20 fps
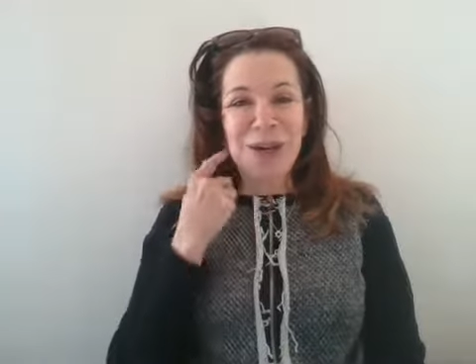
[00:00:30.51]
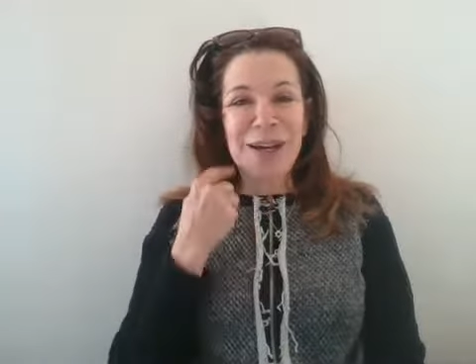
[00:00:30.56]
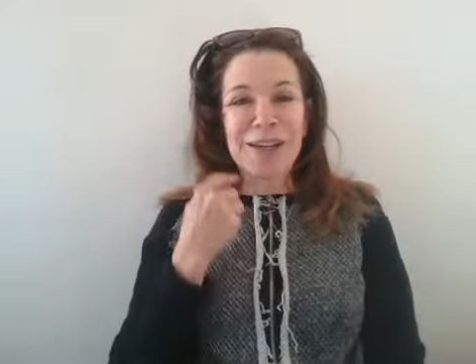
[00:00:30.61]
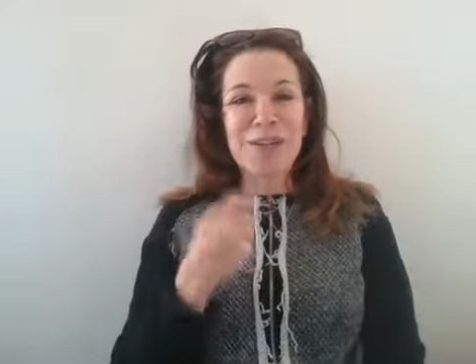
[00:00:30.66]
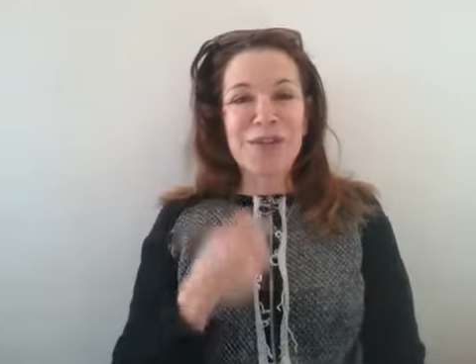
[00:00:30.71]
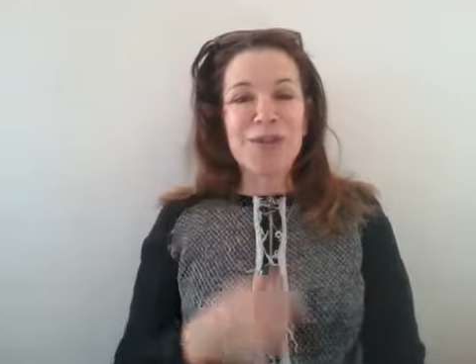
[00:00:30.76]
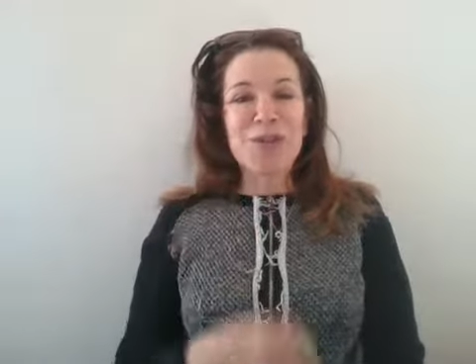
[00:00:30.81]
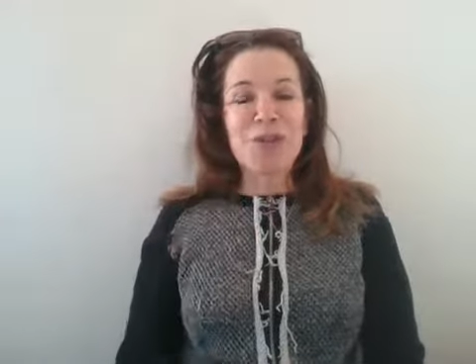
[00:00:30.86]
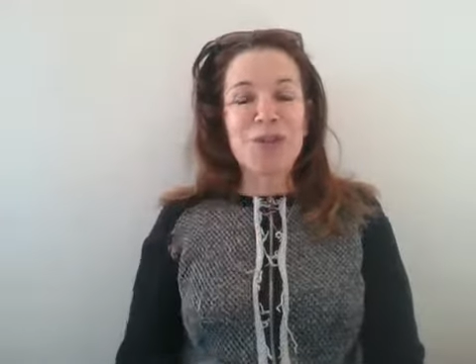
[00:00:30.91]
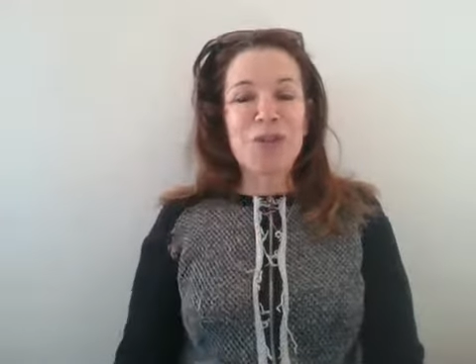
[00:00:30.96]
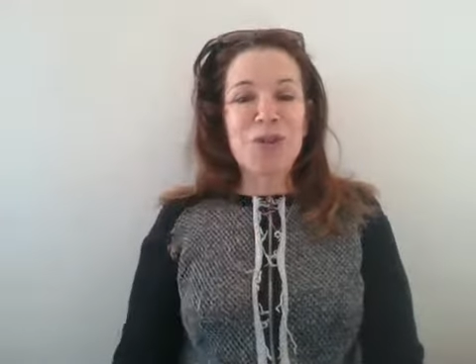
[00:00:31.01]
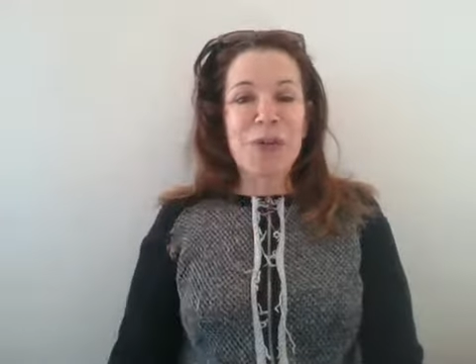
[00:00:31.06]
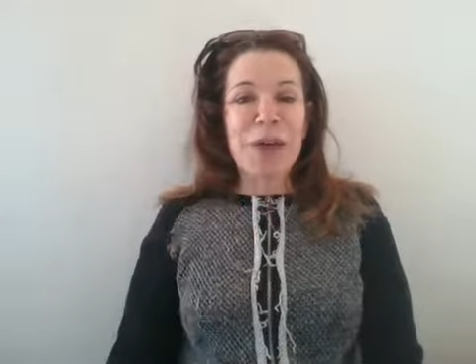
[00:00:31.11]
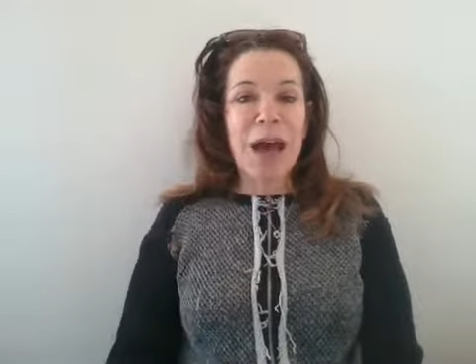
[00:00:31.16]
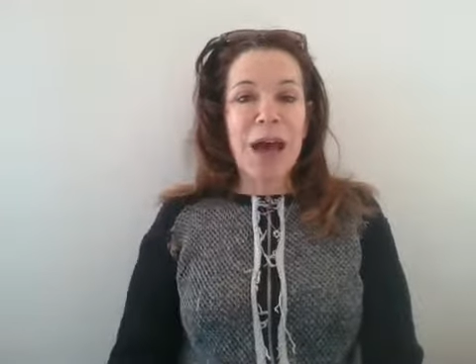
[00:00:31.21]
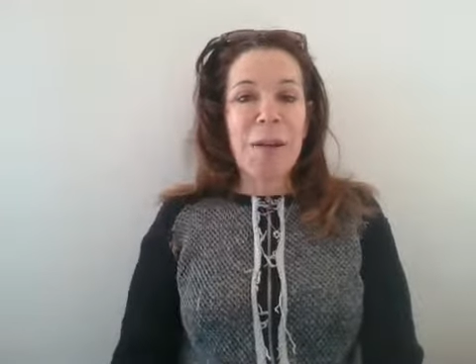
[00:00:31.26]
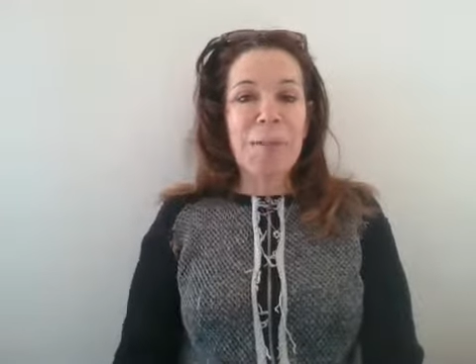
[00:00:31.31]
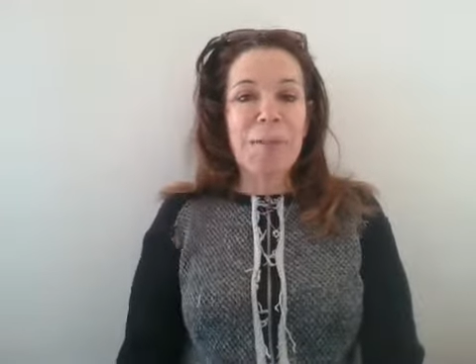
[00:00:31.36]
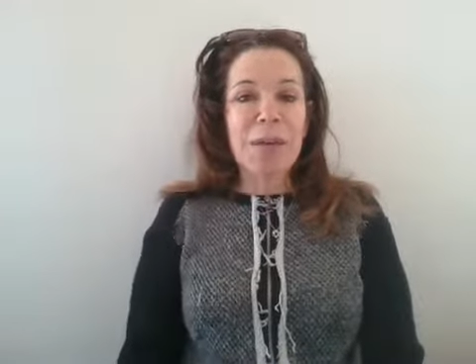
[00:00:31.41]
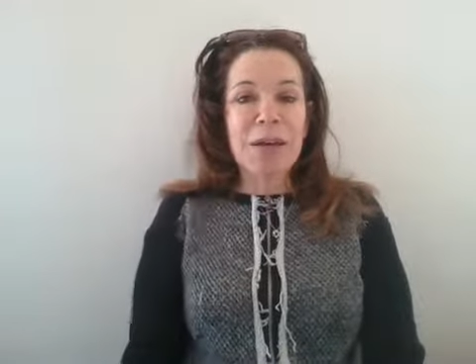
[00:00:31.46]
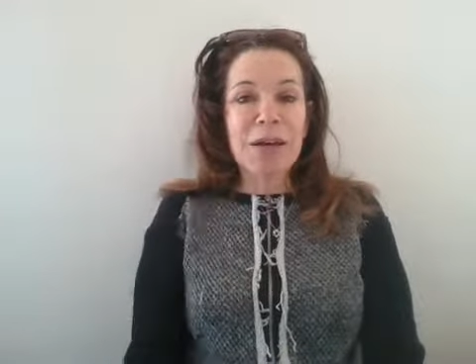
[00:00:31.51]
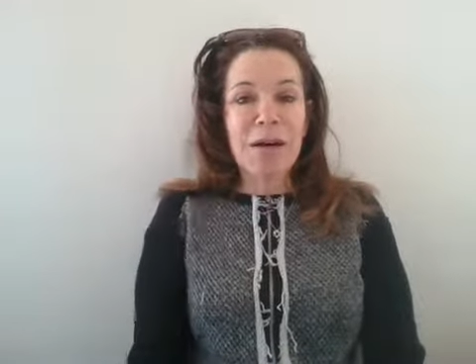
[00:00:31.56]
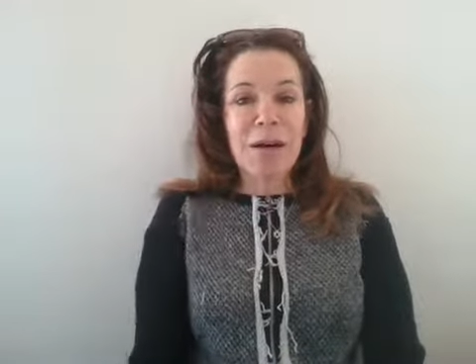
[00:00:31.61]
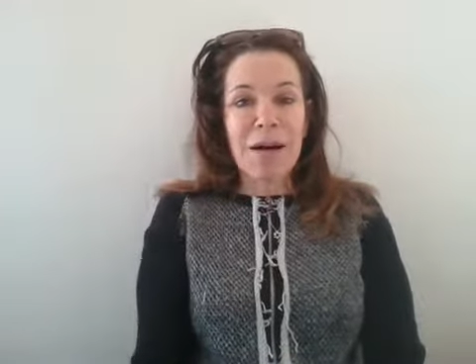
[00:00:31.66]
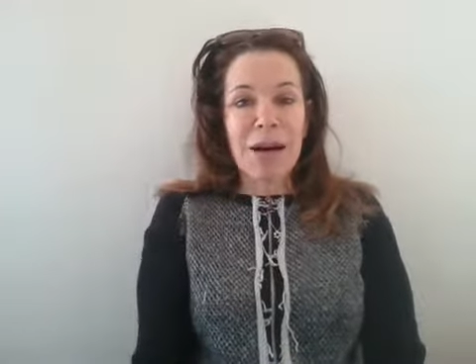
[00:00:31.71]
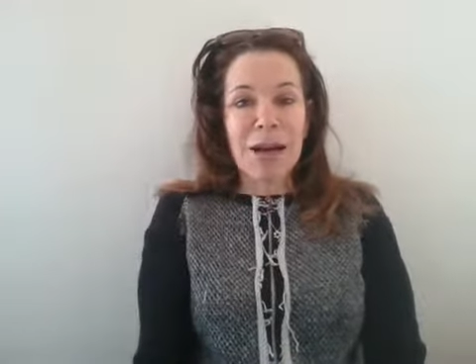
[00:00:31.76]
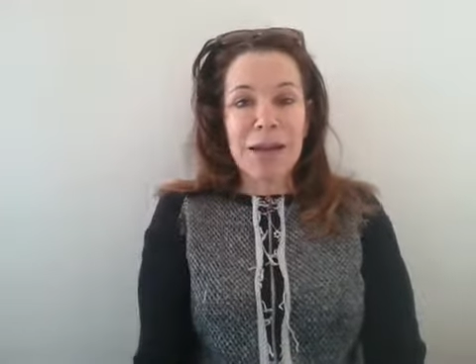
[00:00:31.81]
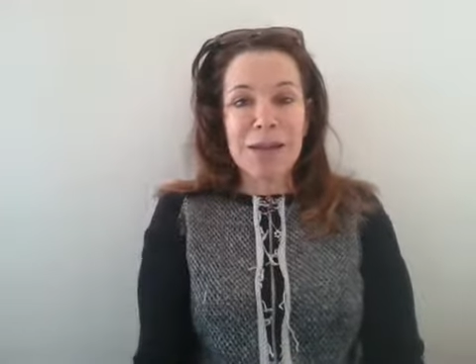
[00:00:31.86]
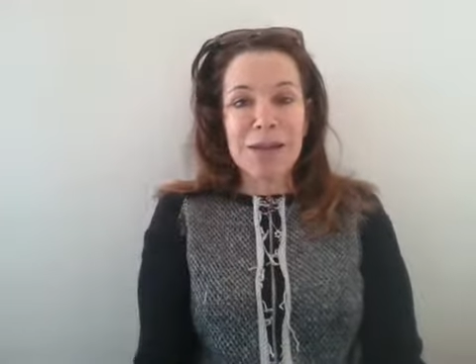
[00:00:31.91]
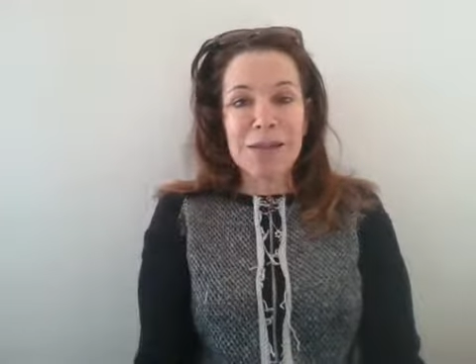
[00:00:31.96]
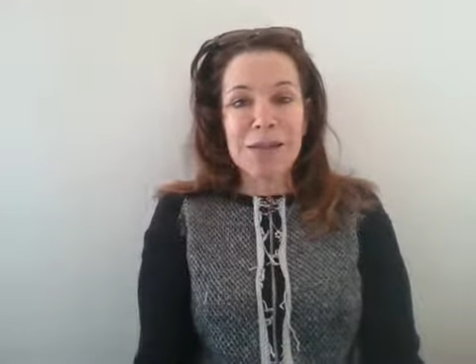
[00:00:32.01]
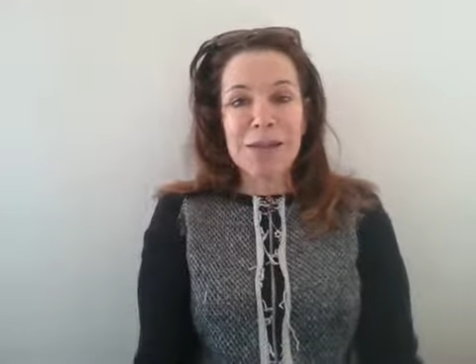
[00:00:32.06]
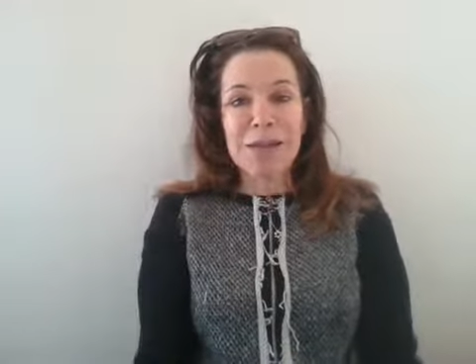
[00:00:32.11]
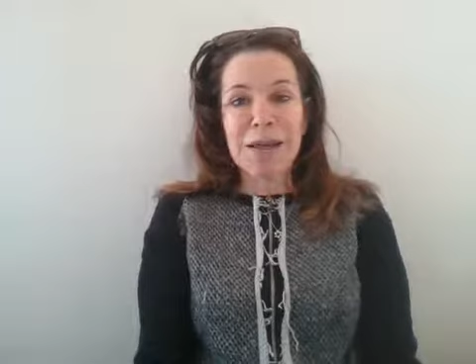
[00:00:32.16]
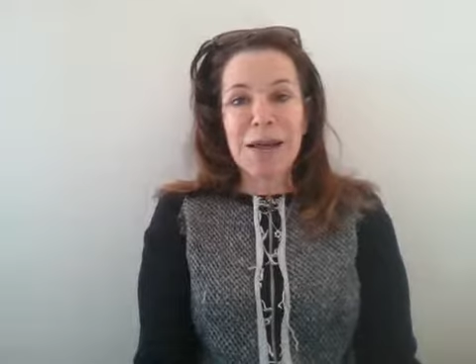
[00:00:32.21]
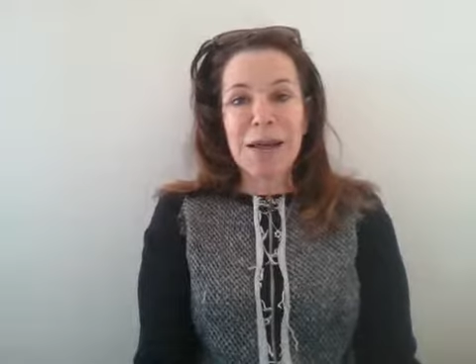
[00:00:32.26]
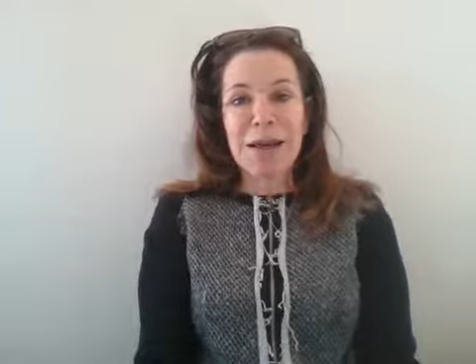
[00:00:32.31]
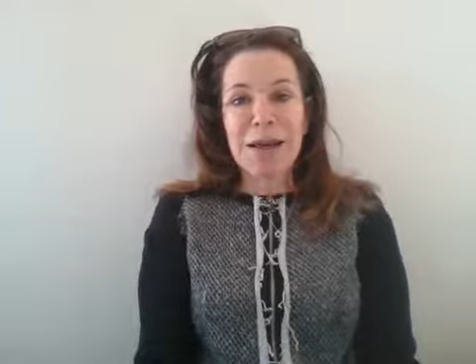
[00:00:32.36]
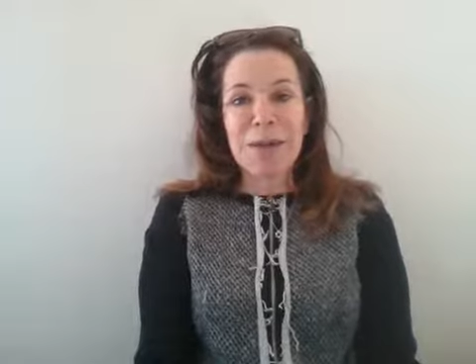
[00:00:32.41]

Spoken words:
guys to do that because